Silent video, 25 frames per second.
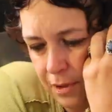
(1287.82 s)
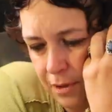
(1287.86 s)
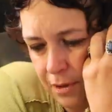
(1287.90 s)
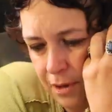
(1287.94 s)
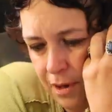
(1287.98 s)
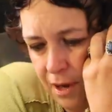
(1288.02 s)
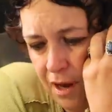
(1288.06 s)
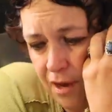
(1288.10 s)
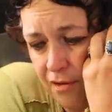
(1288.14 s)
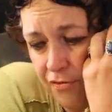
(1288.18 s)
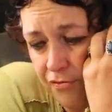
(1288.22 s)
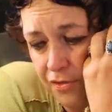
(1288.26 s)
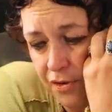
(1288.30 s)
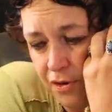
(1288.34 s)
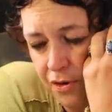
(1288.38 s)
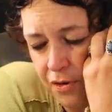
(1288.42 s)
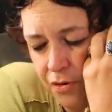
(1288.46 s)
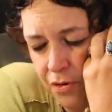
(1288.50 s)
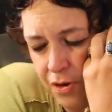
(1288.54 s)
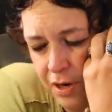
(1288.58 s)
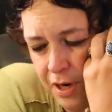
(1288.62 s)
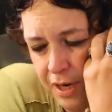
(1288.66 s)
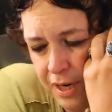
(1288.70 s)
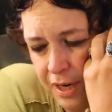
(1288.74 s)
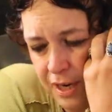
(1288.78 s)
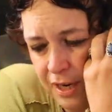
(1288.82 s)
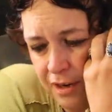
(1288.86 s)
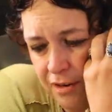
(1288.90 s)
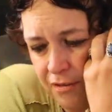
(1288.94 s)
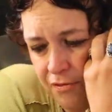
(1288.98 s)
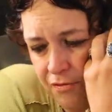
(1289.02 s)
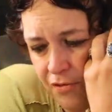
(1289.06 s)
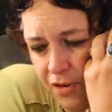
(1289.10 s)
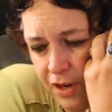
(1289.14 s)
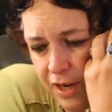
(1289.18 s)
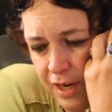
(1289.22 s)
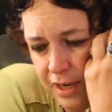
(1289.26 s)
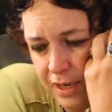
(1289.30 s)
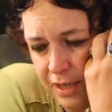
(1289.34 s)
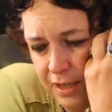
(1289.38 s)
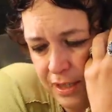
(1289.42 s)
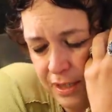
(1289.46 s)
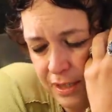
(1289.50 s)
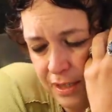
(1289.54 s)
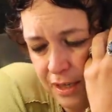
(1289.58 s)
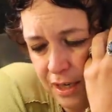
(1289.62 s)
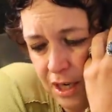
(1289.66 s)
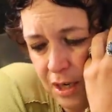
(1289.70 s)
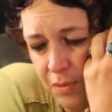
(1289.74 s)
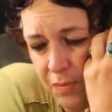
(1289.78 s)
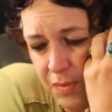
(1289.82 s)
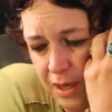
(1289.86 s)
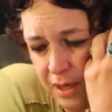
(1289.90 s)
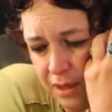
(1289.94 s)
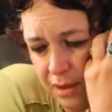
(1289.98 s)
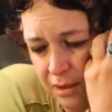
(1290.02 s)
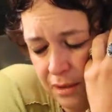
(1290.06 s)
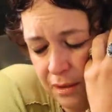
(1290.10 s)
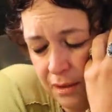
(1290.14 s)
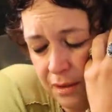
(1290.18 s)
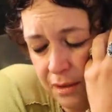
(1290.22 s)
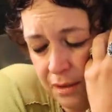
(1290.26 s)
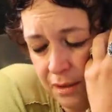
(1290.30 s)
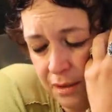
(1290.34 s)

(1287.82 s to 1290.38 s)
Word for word: An offer or an invite is coming.